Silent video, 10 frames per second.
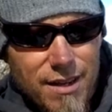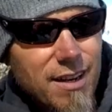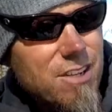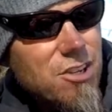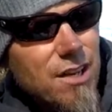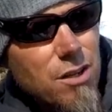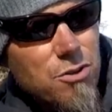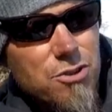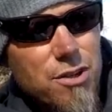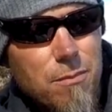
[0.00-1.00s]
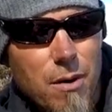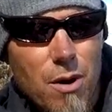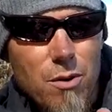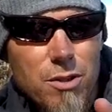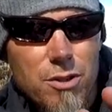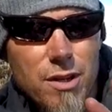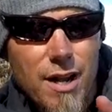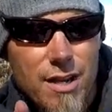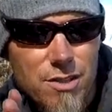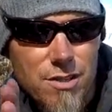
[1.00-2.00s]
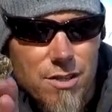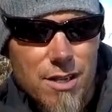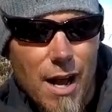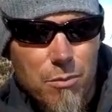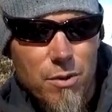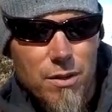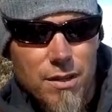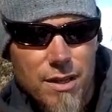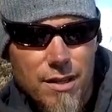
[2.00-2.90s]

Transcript: And as you get closer to the boat, you can actually stop reeling and